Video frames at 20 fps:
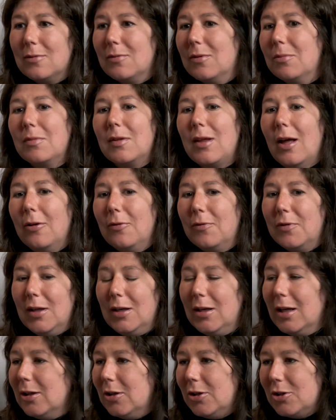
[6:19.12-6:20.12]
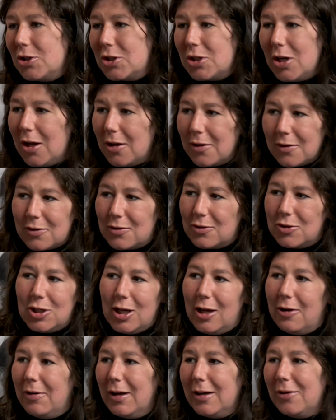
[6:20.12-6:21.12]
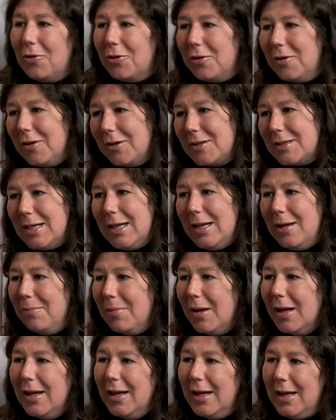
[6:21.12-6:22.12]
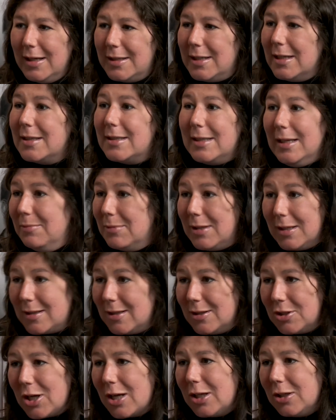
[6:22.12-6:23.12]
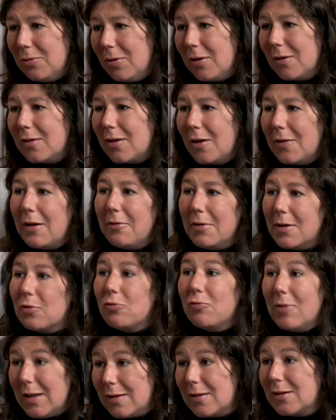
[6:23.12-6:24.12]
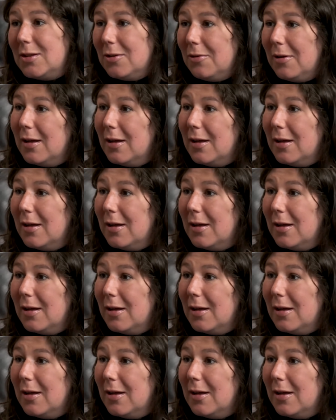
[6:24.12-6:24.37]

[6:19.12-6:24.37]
of themselves in England shirts cheering on the team, it did seem disingenuous. So there is a risk to